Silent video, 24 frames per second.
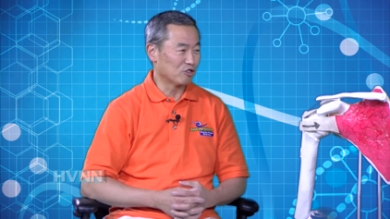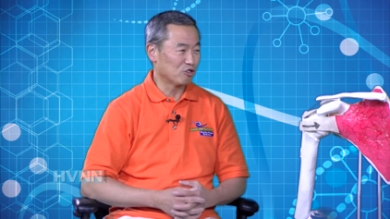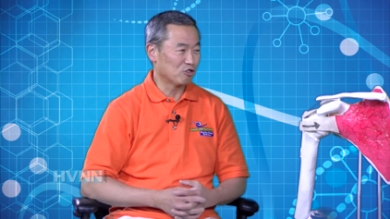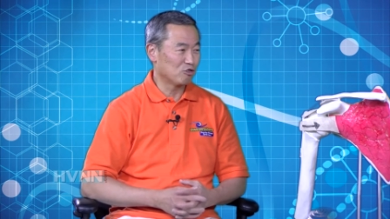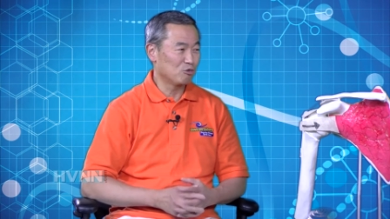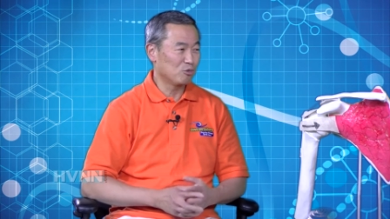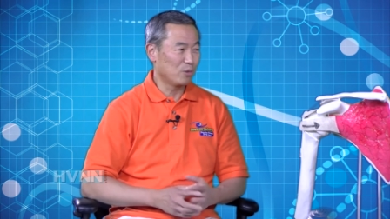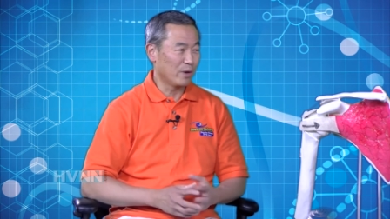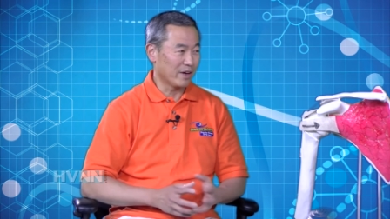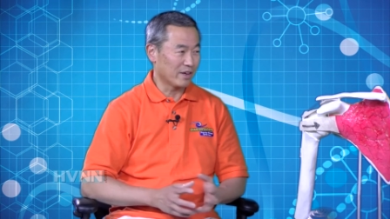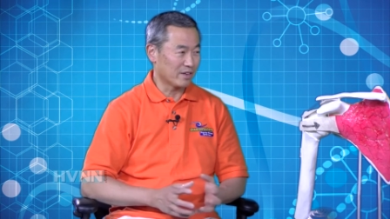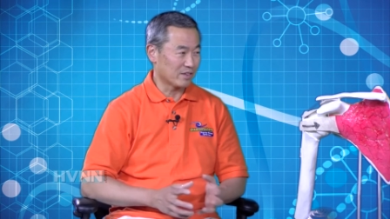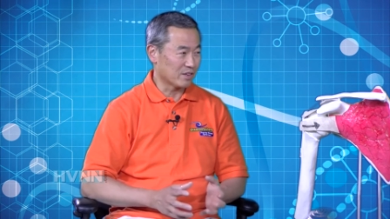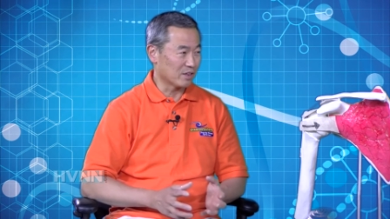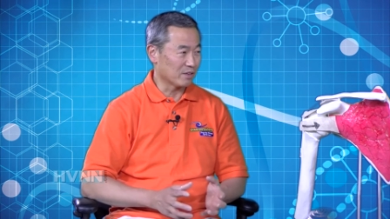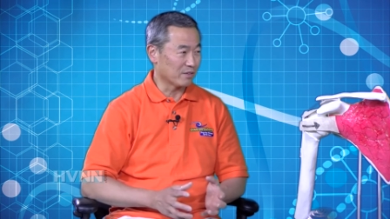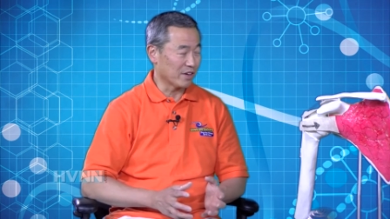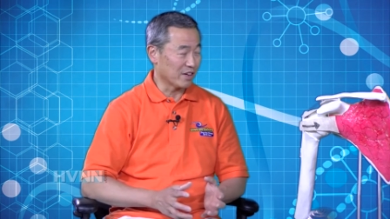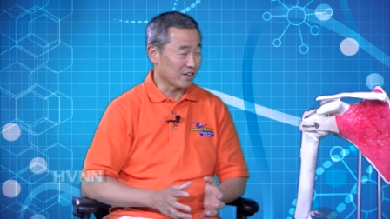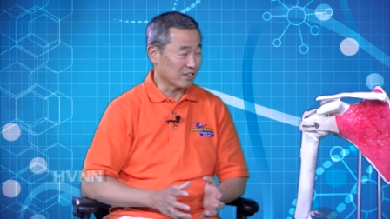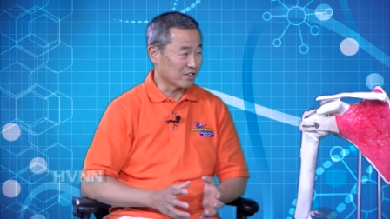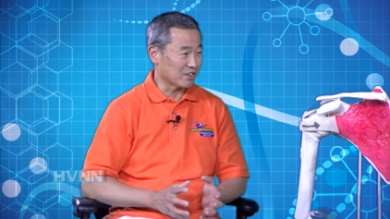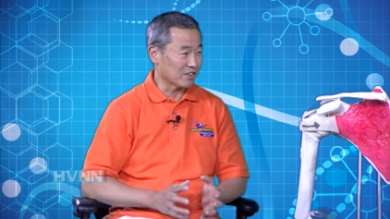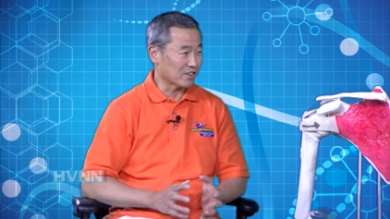two ways of
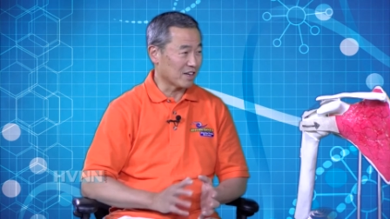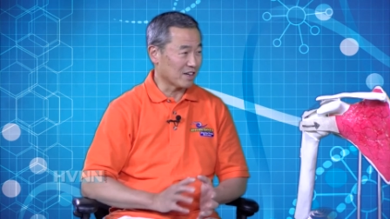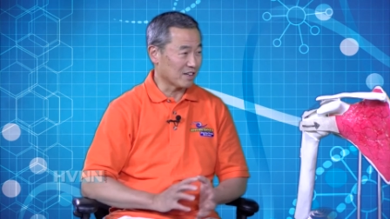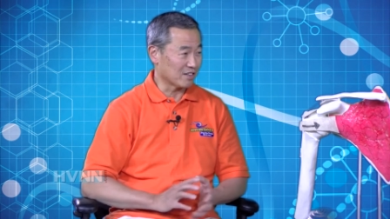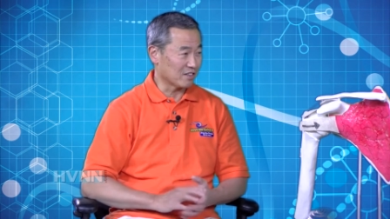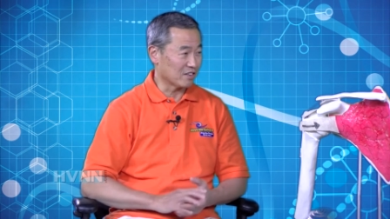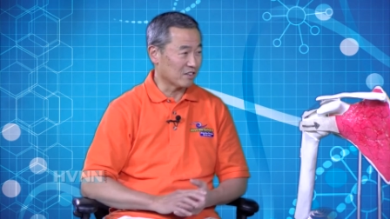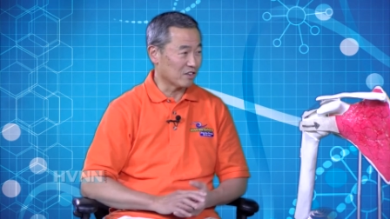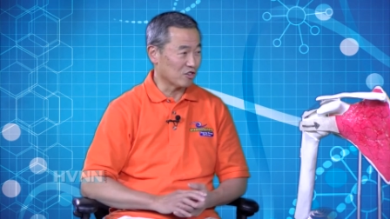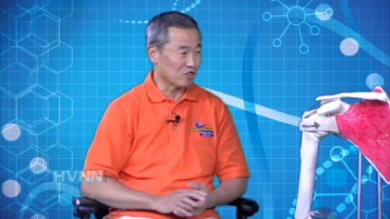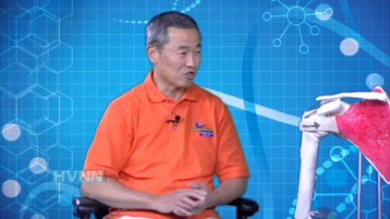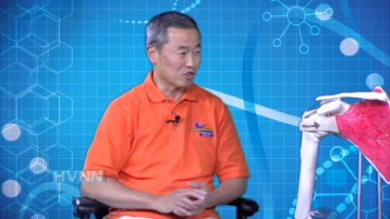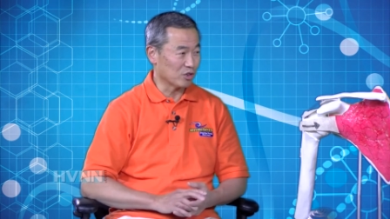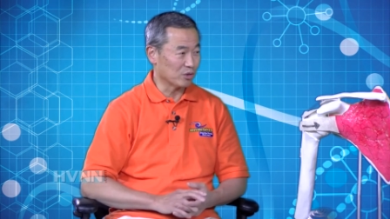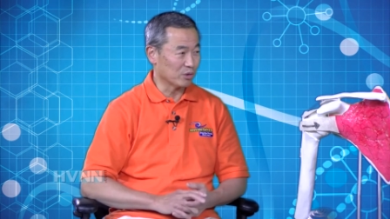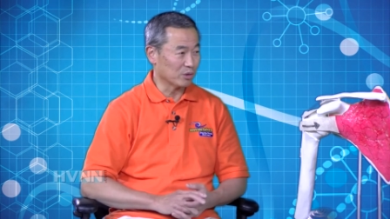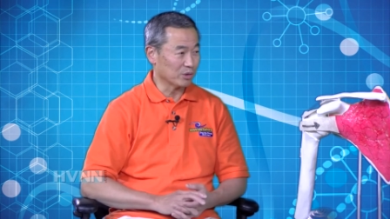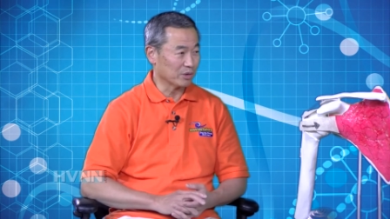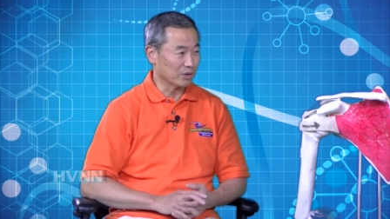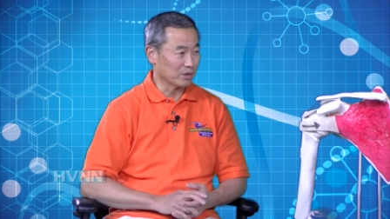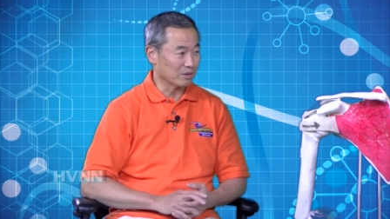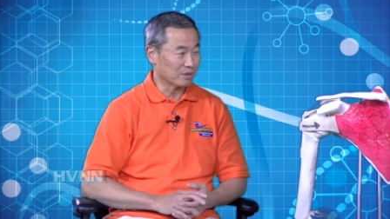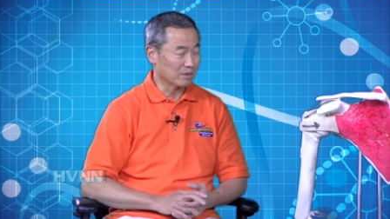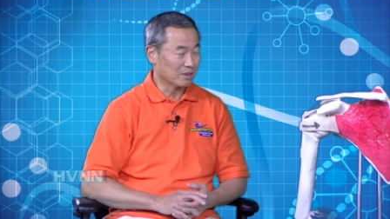exercising the
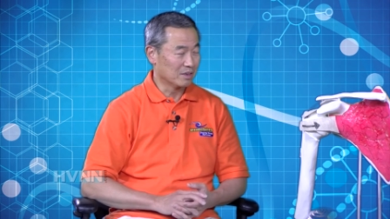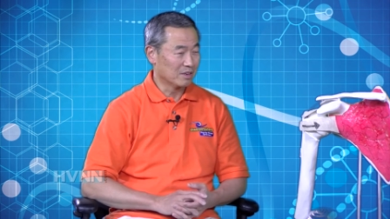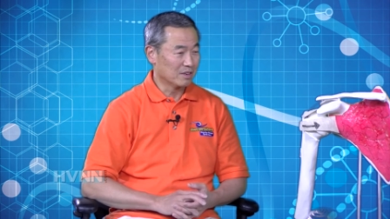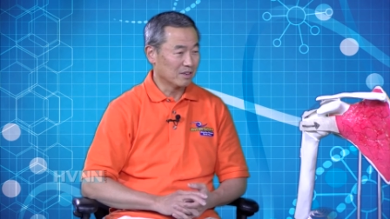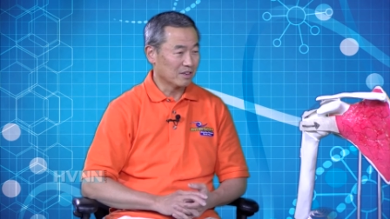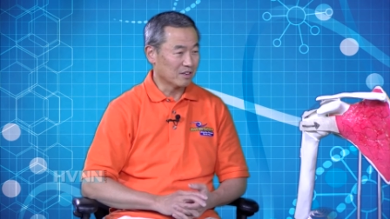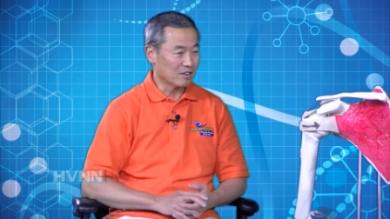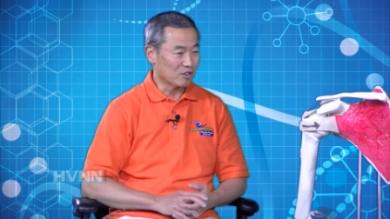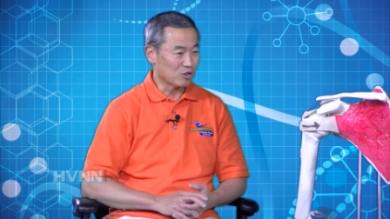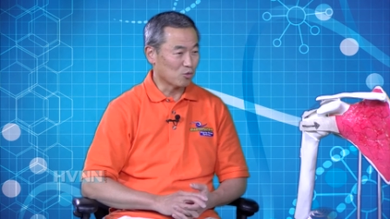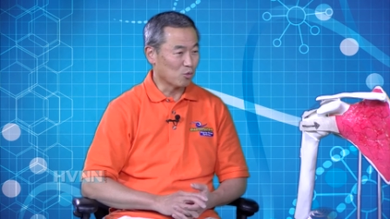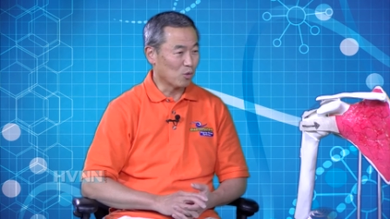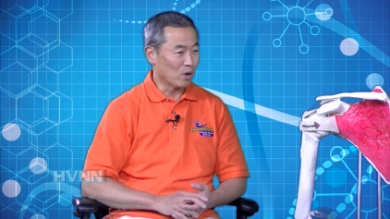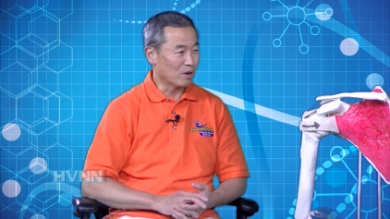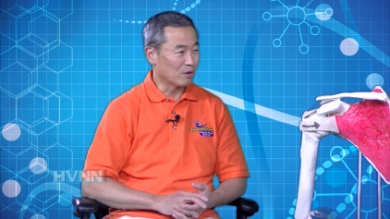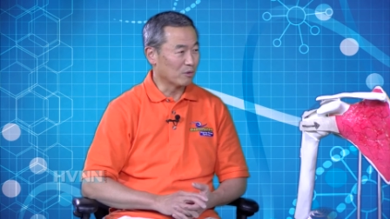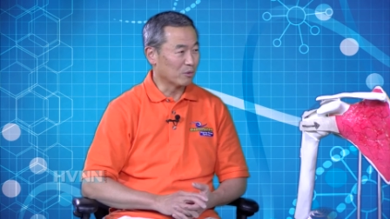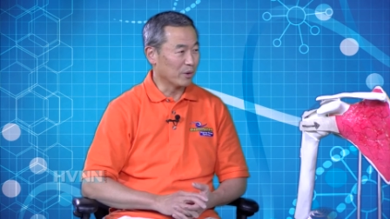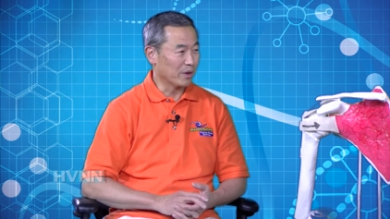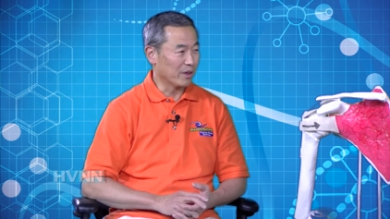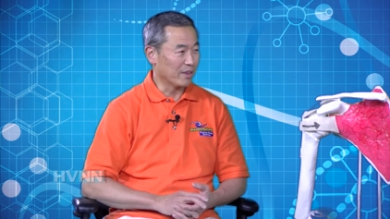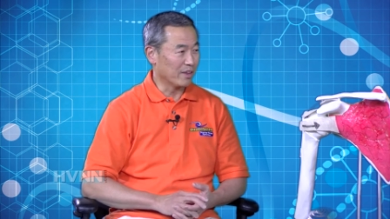shoulder. There's one way